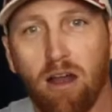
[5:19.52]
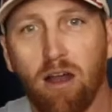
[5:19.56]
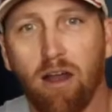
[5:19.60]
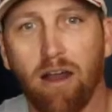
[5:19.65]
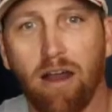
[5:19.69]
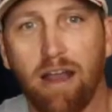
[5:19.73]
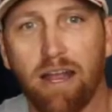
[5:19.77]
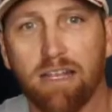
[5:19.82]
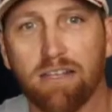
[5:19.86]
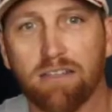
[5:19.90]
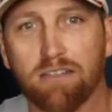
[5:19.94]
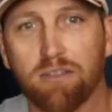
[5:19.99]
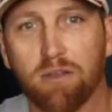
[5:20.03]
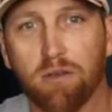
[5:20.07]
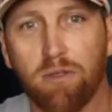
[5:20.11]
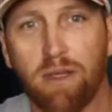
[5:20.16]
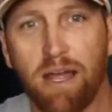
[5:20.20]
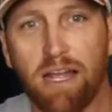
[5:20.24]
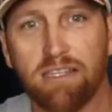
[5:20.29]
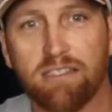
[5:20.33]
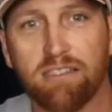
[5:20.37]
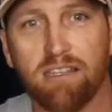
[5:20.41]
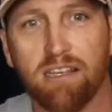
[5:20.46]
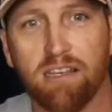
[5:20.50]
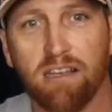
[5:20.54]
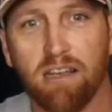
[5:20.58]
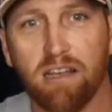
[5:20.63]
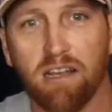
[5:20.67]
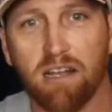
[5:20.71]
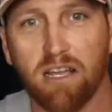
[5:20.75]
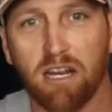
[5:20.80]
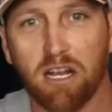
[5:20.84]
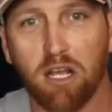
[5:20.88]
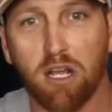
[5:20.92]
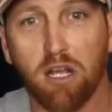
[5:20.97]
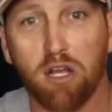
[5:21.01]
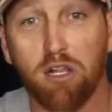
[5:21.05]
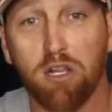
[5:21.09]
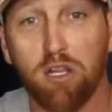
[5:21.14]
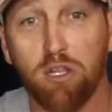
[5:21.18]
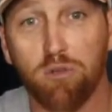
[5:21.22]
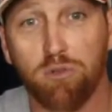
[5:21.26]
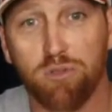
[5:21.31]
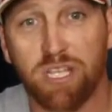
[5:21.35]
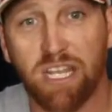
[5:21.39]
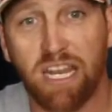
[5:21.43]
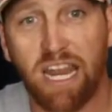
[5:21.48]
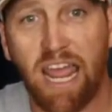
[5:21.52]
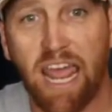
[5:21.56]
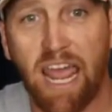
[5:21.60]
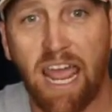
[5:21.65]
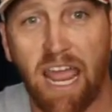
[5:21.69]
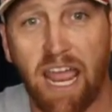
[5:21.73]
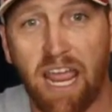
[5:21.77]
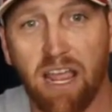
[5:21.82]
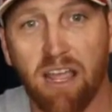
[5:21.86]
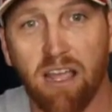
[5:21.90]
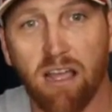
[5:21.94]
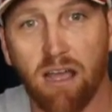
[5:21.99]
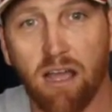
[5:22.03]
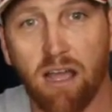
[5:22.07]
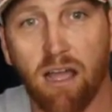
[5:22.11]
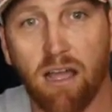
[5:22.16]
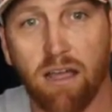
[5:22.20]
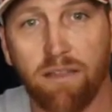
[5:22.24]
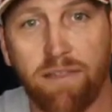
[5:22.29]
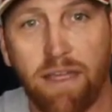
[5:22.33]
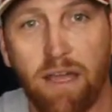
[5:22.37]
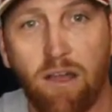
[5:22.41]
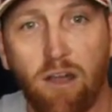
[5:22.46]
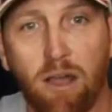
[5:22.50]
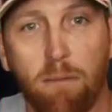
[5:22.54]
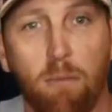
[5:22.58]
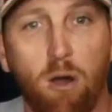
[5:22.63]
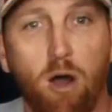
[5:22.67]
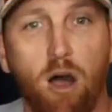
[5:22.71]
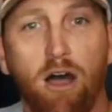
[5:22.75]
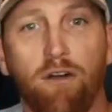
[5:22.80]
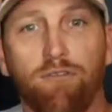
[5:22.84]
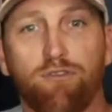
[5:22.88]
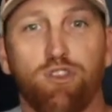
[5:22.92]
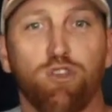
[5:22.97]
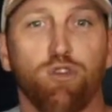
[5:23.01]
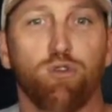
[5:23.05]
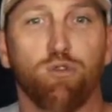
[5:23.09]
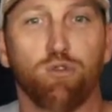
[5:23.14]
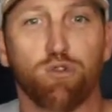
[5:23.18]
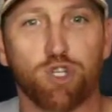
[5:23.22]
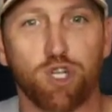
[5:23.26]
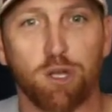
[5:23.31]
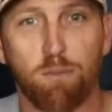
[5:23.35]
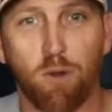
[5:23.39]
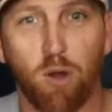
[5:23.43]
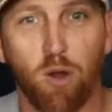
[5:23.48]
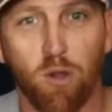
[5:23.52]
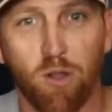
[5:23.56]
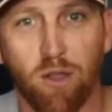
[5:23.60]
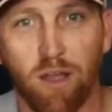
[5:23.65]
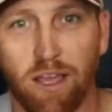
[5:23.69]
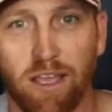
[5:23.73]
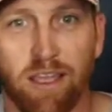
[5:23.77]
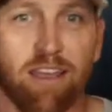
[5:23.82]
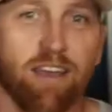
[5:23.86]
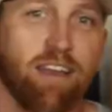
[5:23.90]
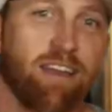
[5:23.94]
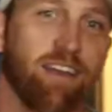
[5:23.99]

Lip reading: All right, so that's gonna conclude today. Now I'm off to Chipotle.